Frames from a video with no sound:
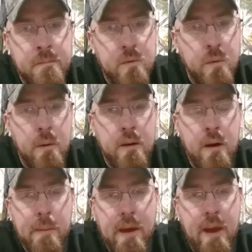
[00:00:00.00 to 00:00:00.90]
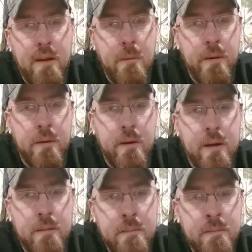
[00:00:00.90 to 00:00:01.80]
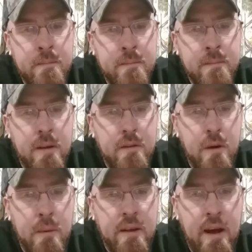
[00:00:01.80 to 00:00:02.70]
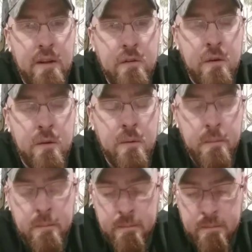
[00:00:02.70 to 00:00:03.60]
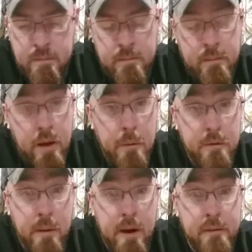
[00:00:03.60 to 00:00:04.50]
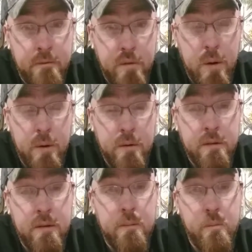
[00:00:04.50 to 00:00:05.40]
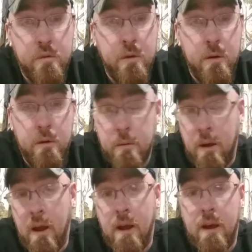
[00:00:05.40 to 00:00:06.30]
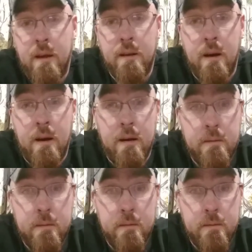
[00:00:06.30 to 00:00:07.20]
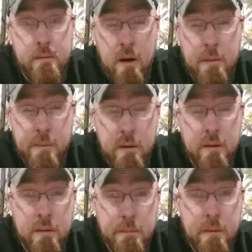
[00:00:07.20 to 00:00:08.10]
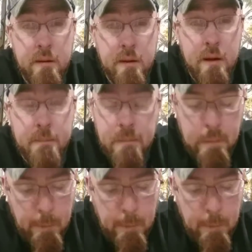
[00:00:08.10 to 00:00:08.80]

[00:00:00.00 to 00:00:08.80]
Growing up, I hated wintergreen. It's all my dad chewed. It was my first chew, and uh, I puked it big time.